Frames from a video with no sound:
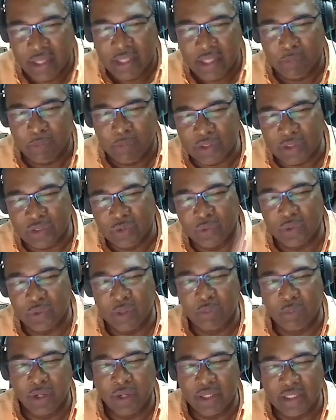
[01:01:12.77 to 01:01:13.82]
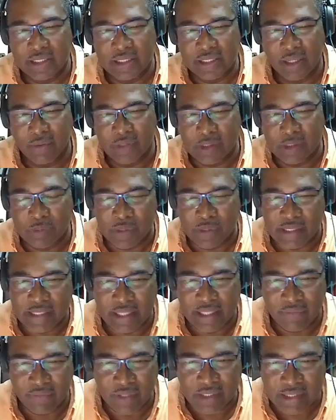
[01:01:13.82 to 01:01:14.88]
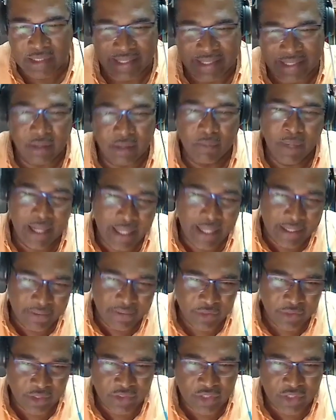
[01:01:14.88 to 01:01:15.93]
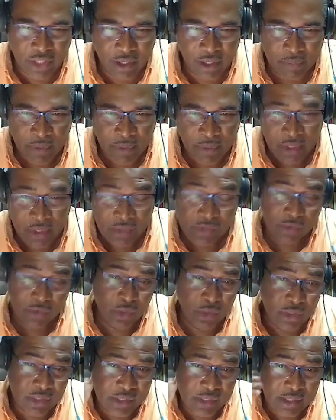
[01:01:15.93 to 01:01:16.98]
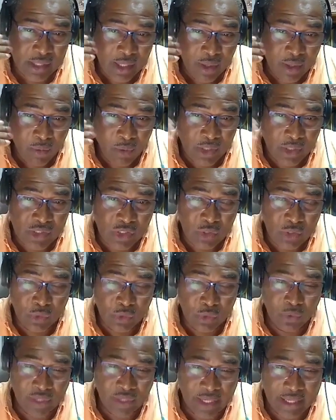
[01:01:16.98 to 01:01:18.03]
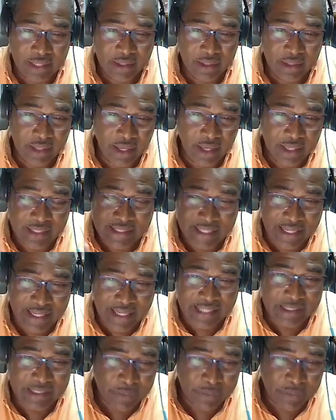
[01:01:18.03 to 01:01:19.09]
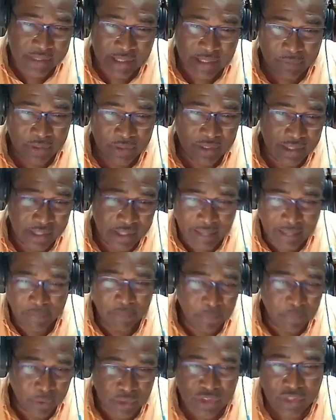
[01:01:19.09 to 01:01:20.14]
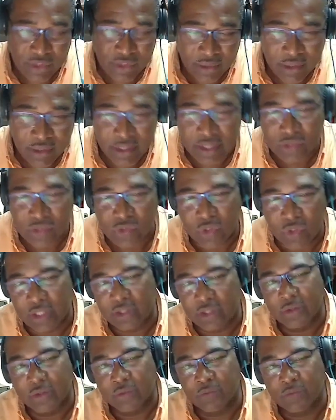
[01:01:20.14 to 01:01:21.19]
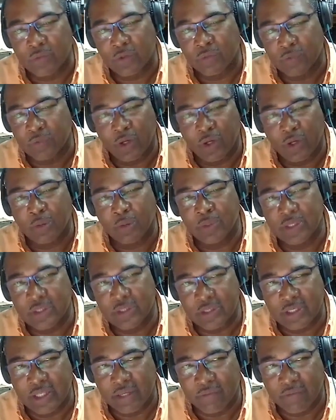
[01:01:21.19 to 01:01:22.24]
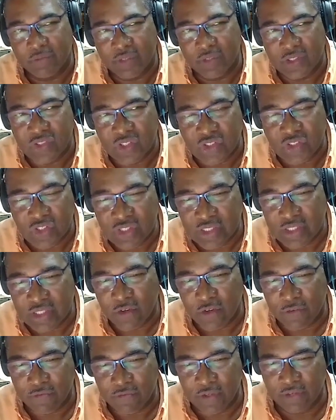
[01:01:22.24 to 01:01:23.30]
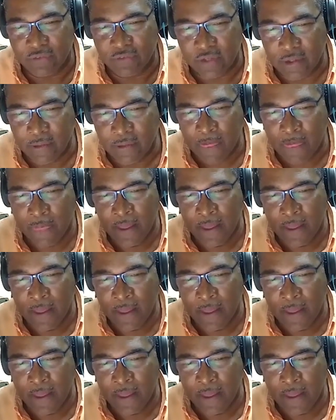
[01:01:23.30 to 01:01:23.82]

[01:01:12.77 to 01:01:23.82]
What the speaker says: The person who they appoint is always perceived as their man for the job. So, of course, once you do that, the other side has a perception that that person is going to always give decisions in your favor.